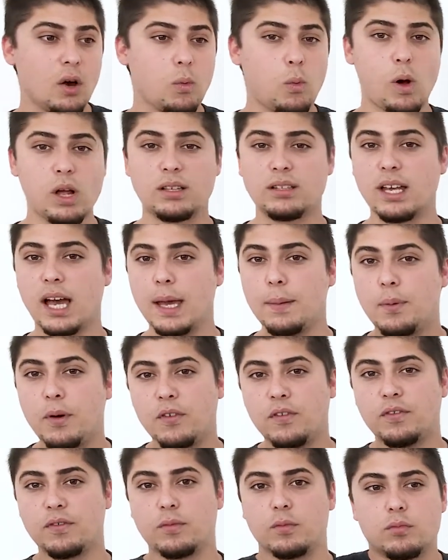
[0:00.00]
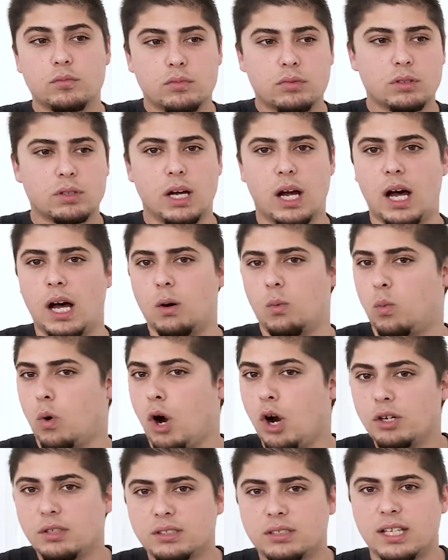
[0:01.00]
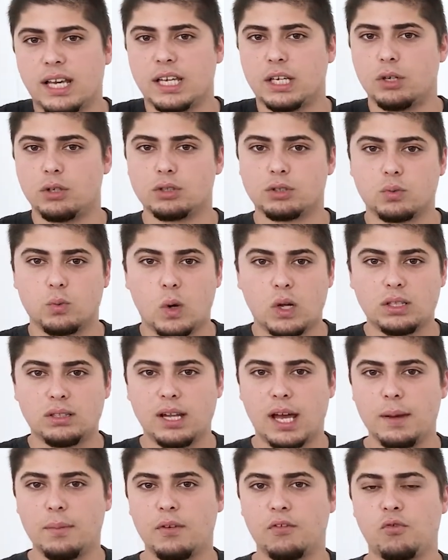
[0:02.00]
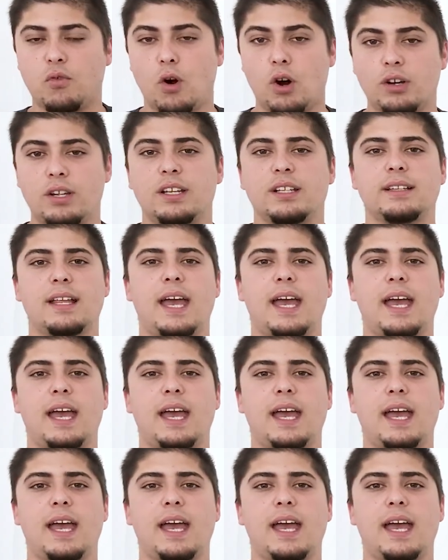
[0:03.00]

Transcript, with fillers: what type of uh, words they use, what type of wording